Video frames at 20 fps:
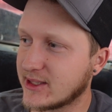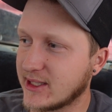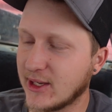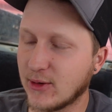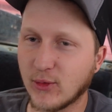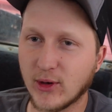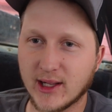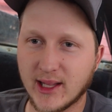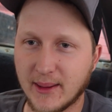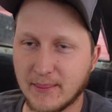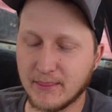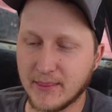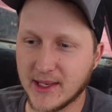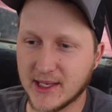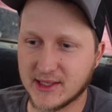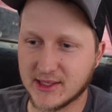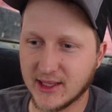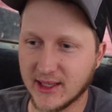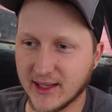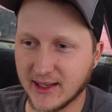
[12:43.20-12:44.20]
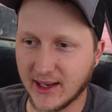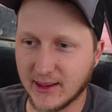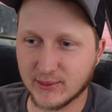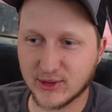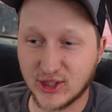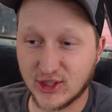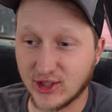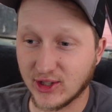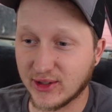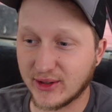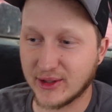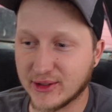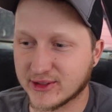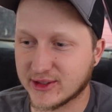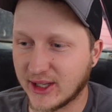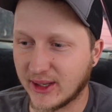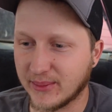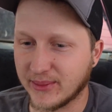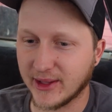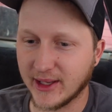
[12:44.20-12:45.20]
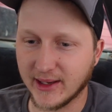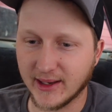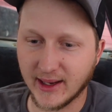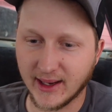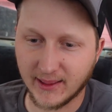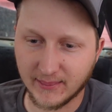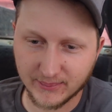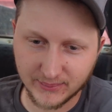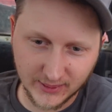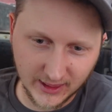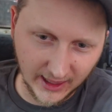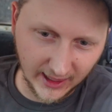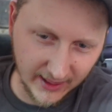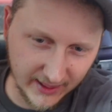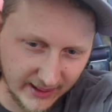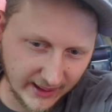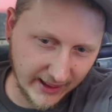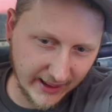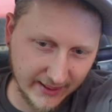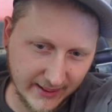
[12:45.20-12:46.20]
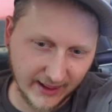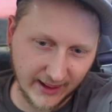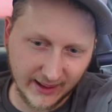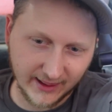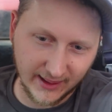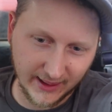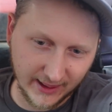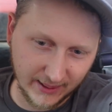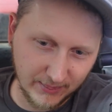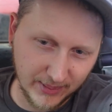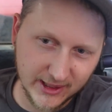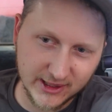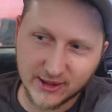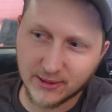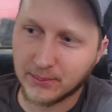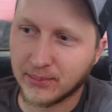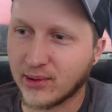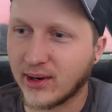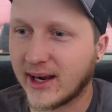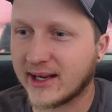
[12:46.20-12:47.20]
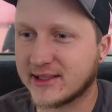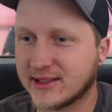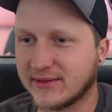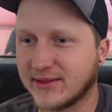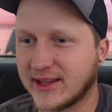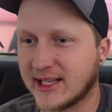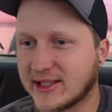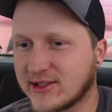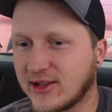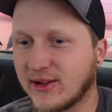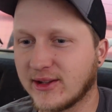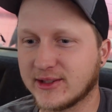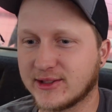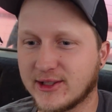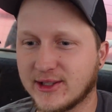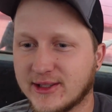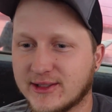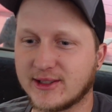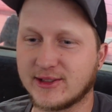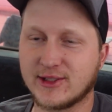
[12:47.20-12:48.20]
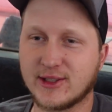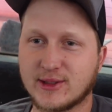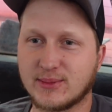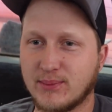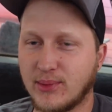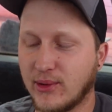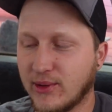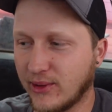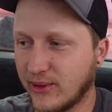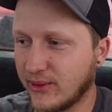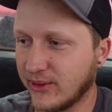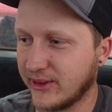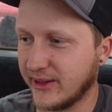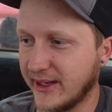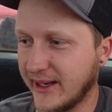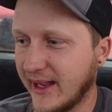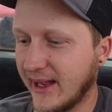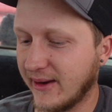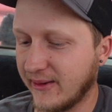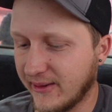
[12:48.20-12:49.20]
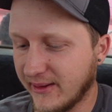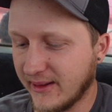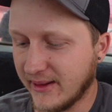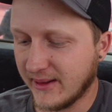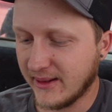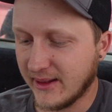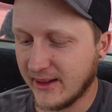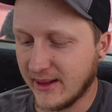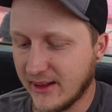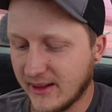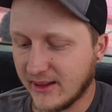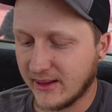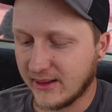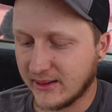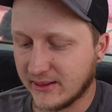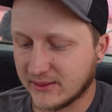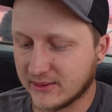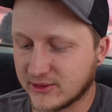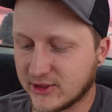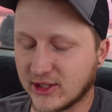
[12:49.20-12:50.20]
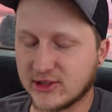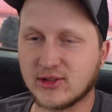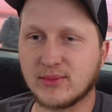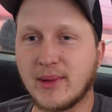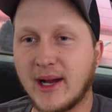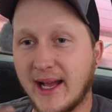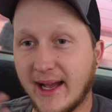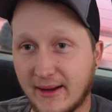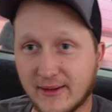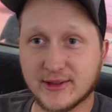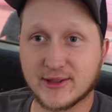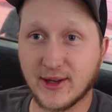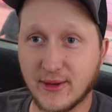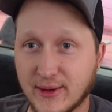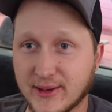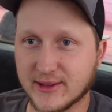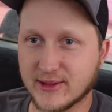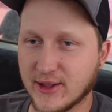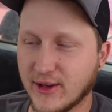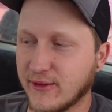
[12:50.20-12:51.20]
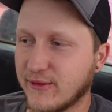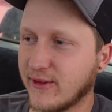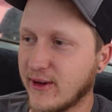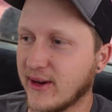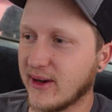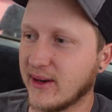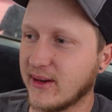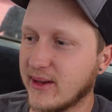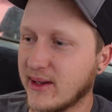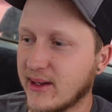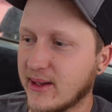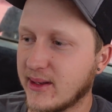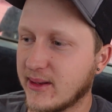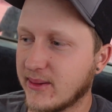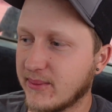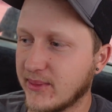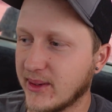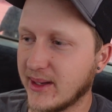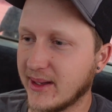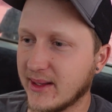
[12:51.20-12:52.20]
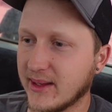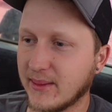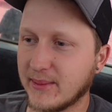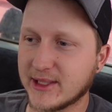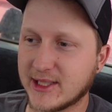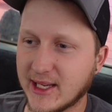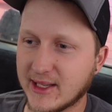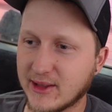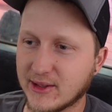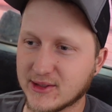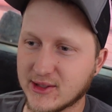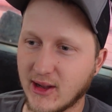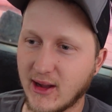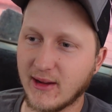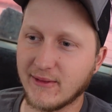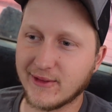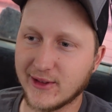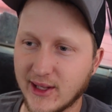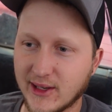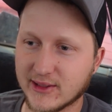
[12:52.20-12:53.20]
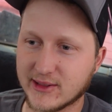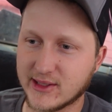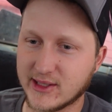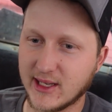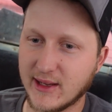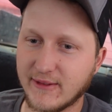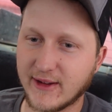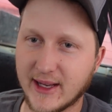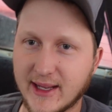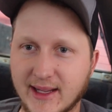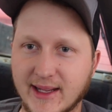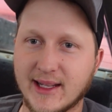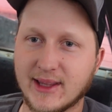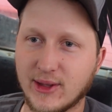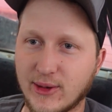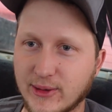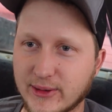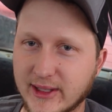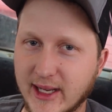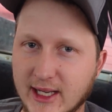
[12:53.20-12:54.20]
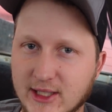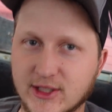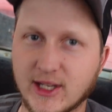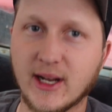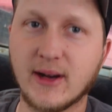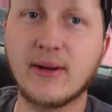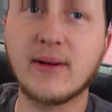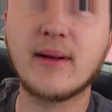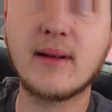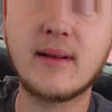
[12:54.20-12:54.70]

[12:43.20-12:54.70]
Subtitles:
what I'm missing. I'm sure there's something. I'd be surprised if that's all it took to just pull the whole thing out, judging by how it's going so far. But let me take those off, and I'll see if I can get the whole dash out.